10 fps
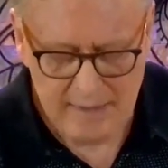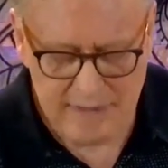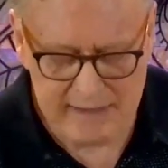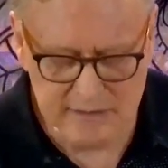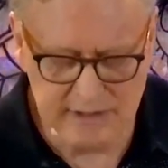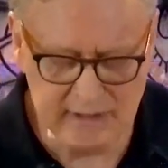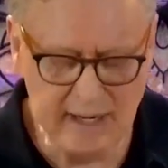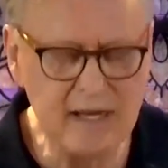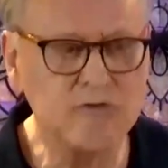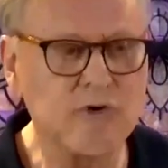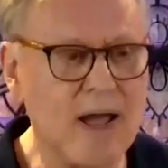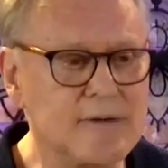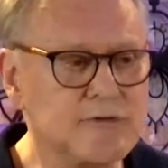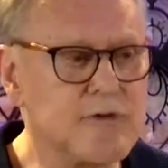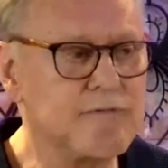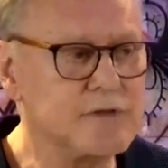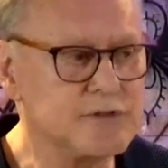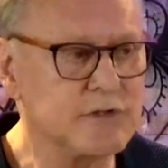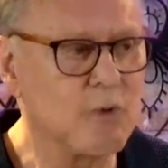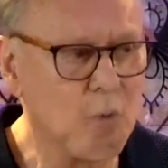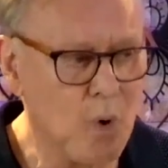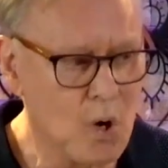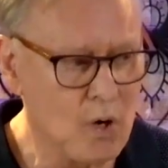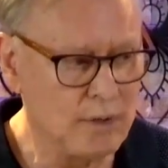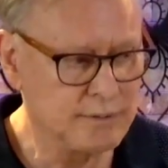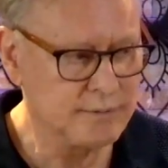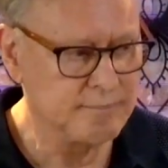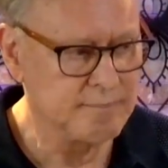that DNA drives the physical world.